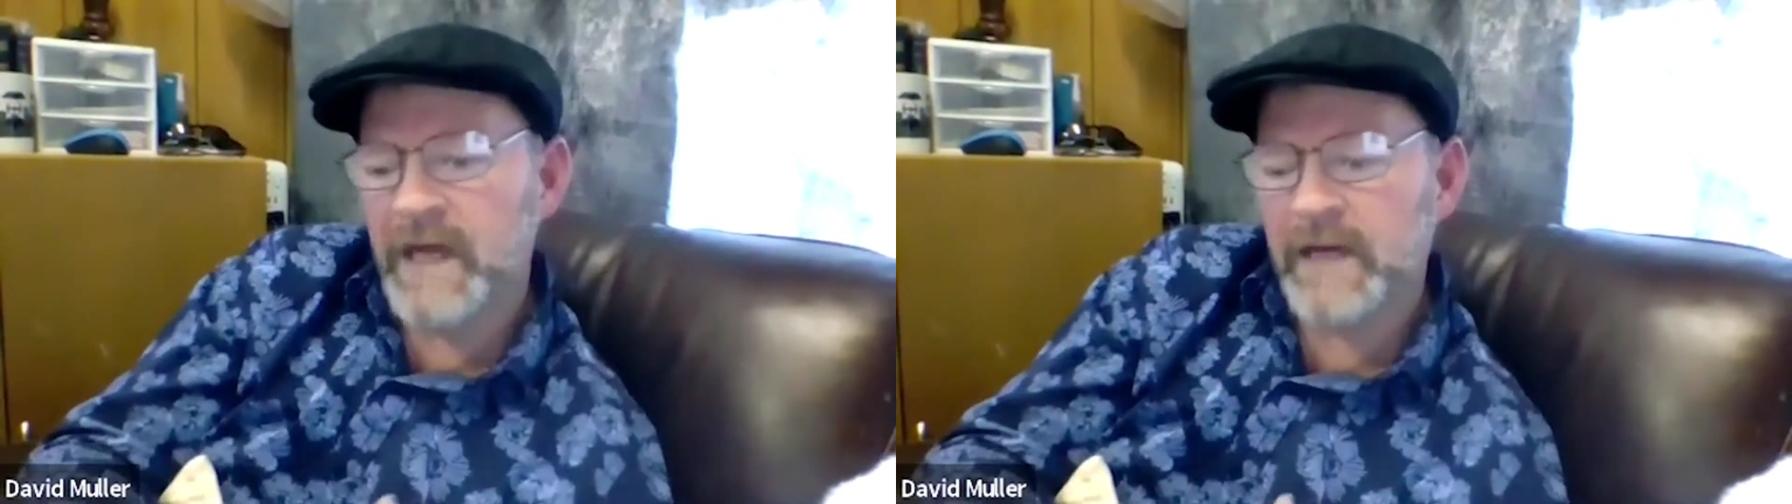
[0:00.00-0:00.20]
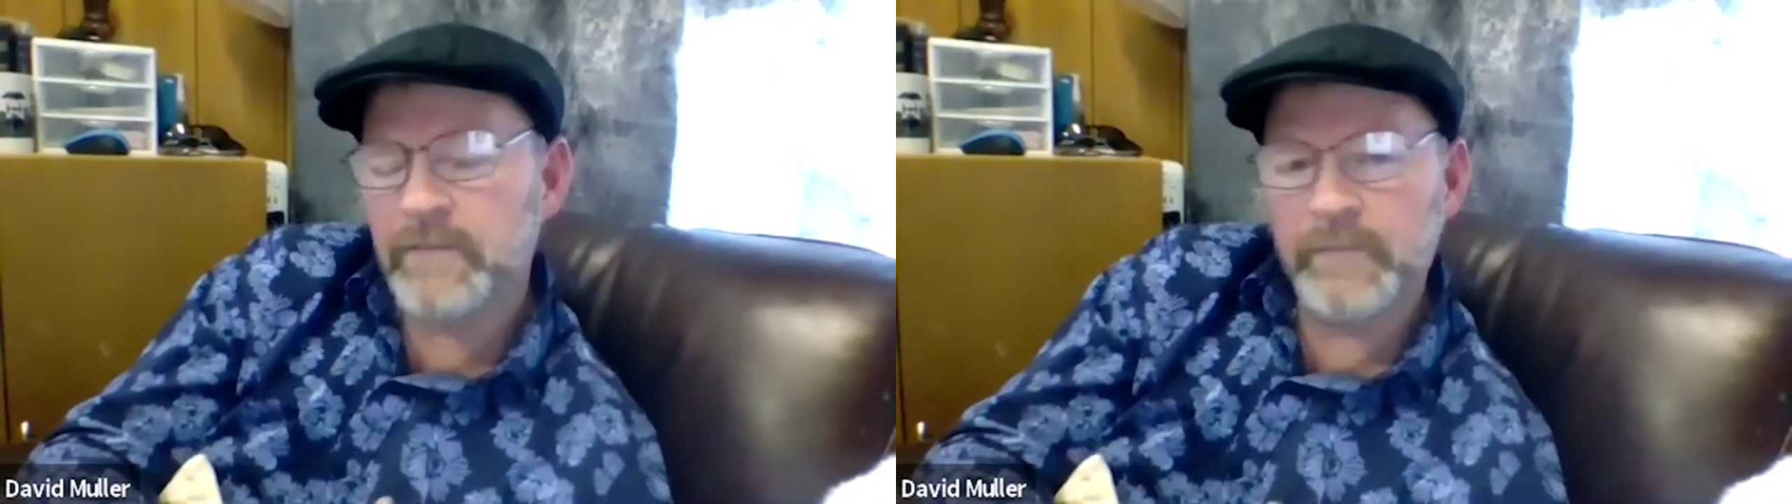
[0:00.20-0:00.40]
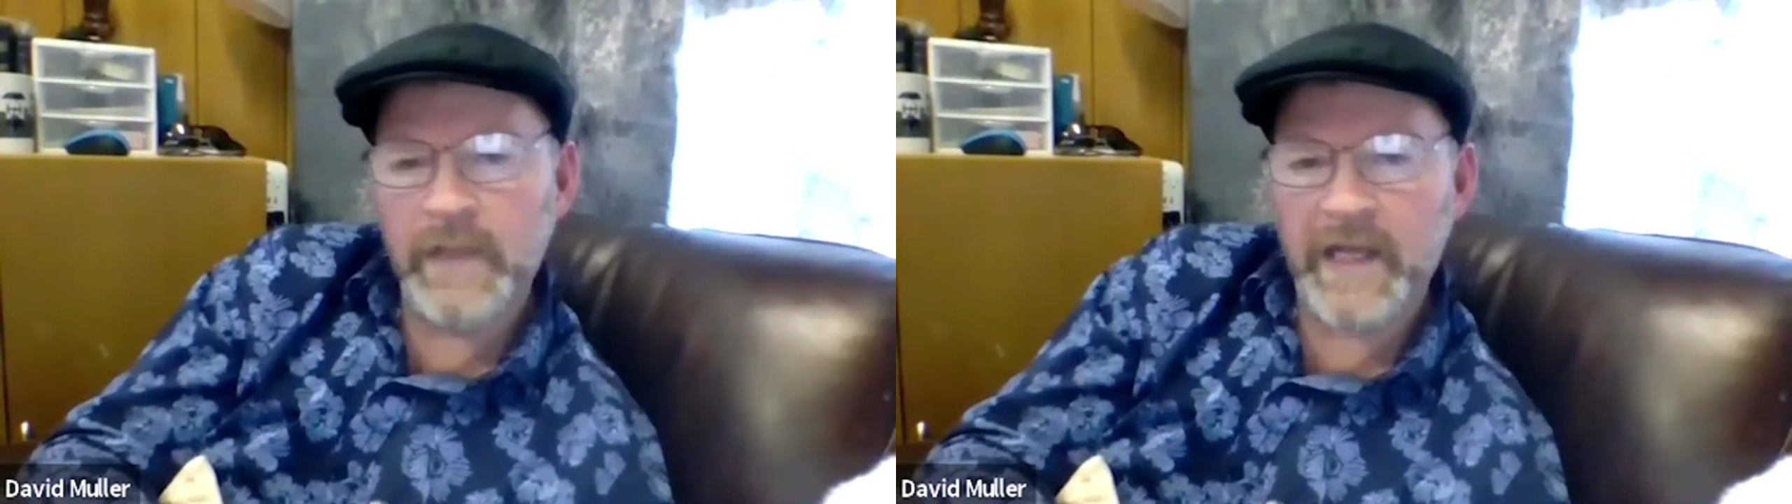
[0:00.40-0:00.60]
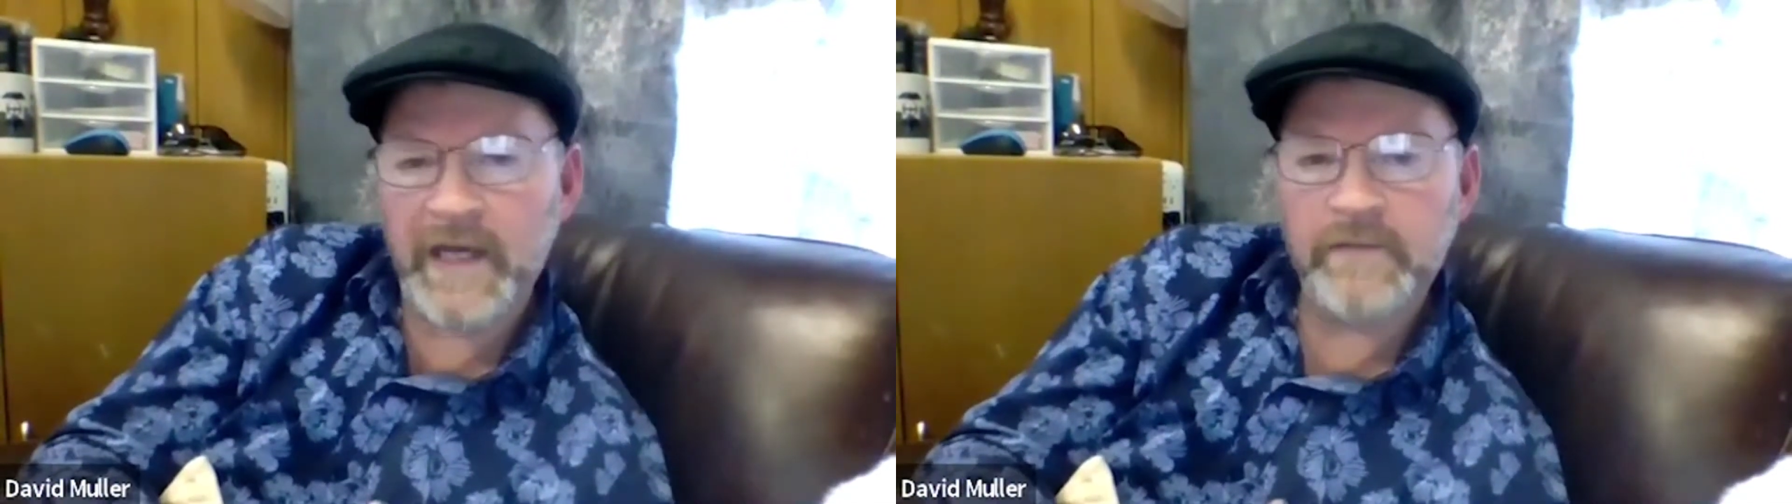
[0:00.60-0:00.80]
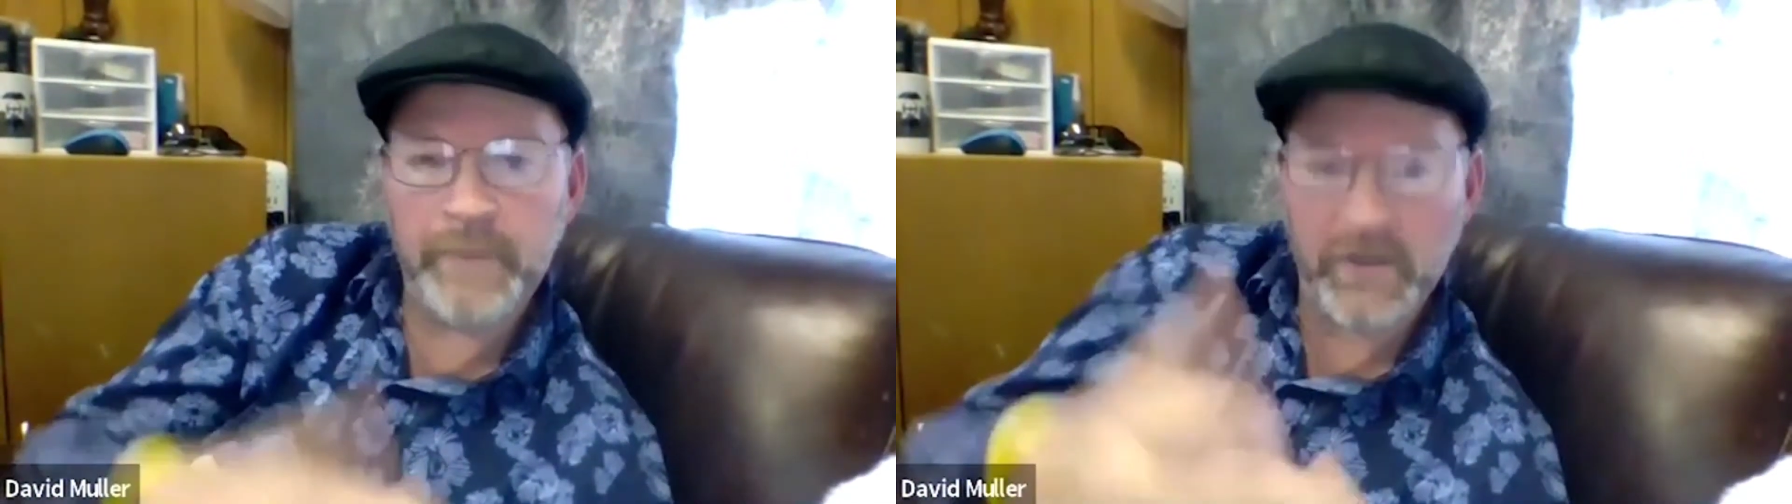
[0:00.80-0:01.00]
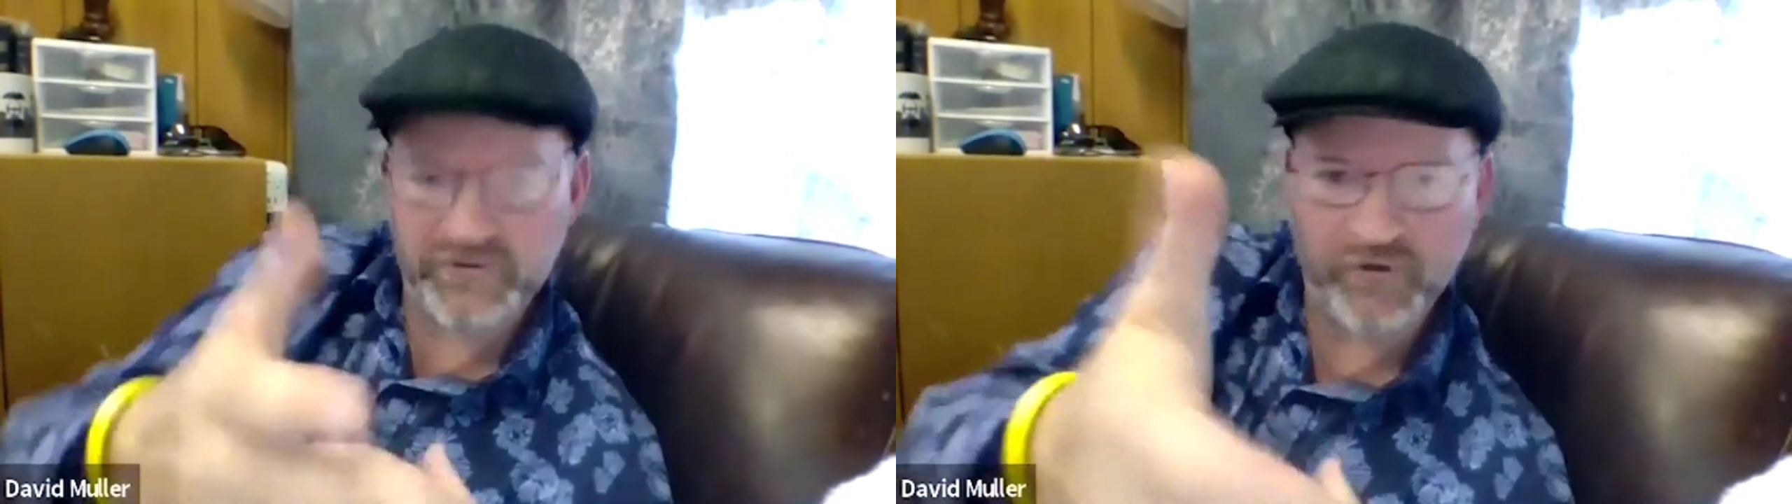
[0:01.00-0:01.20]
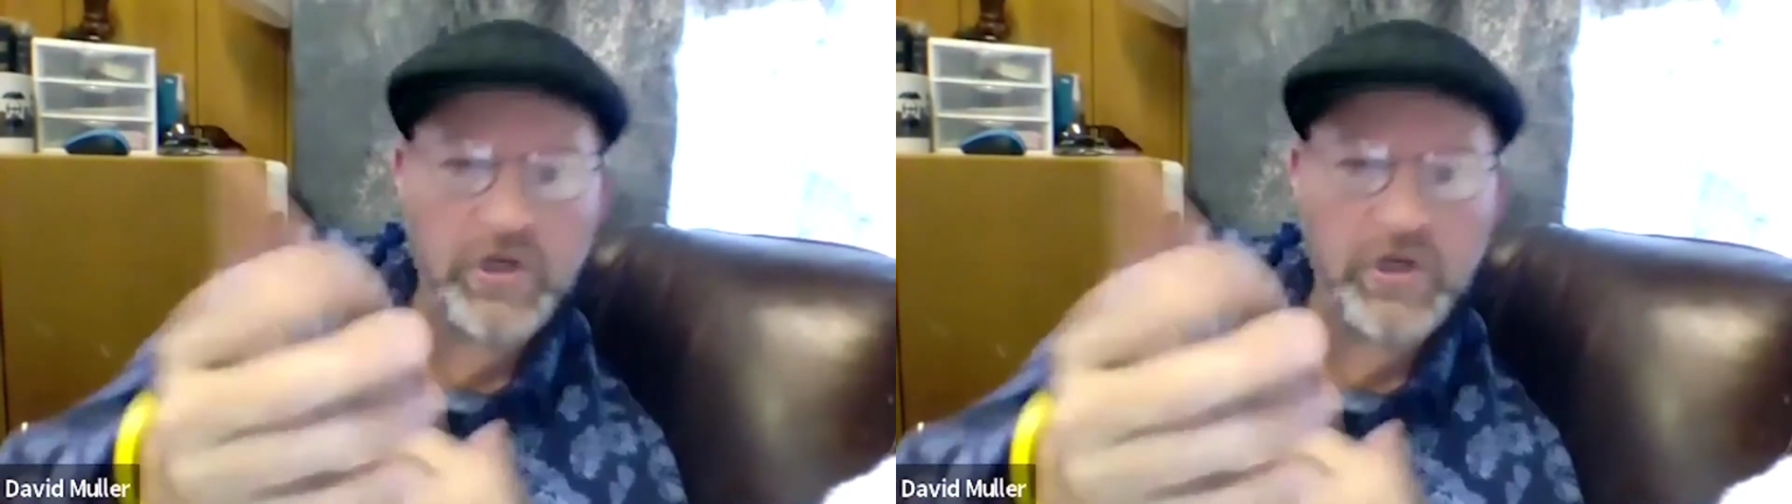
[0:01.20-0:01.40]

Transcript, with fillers: like like personal